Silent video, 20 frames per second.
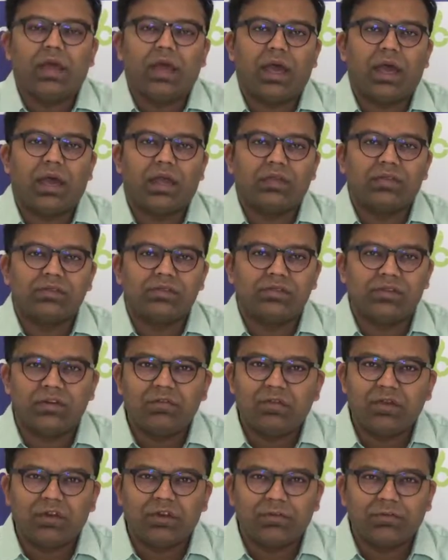and
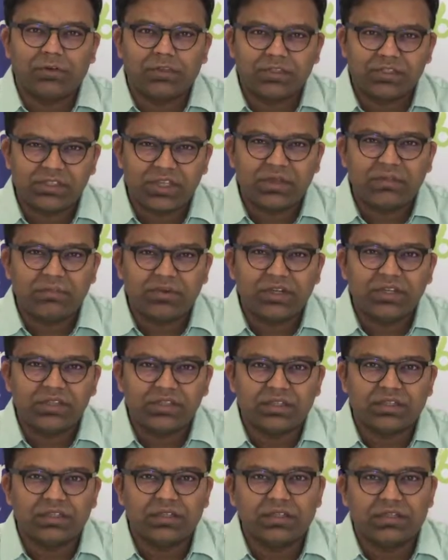silver for the same
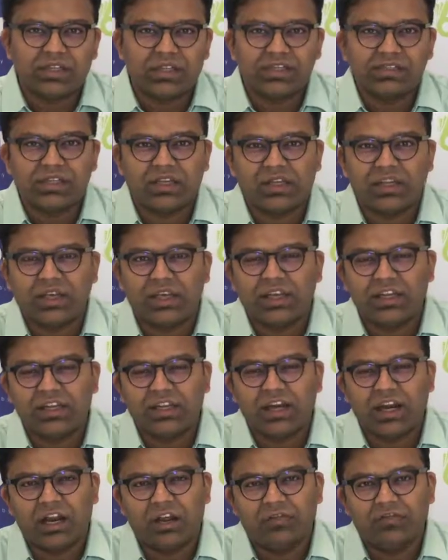reason testing
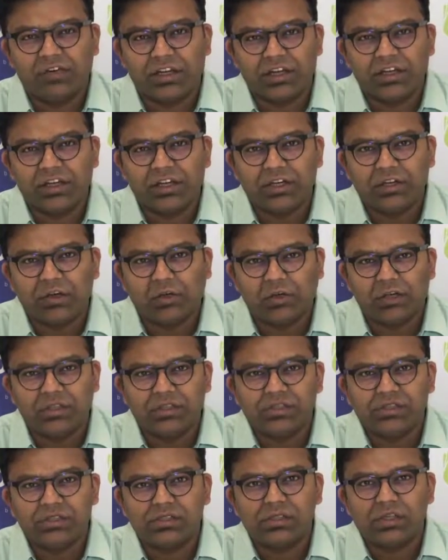$18.50,
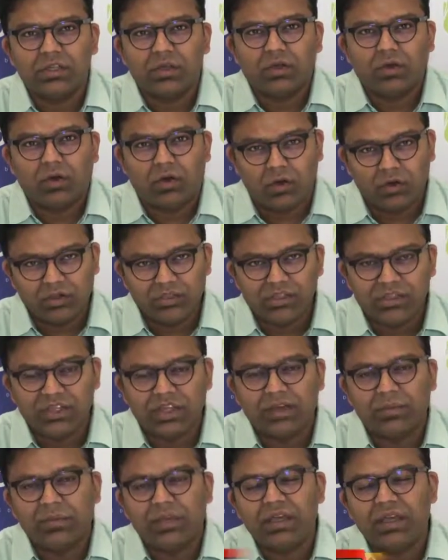$19 on
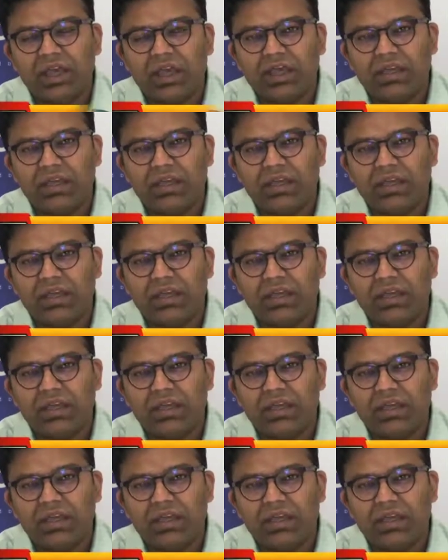CME.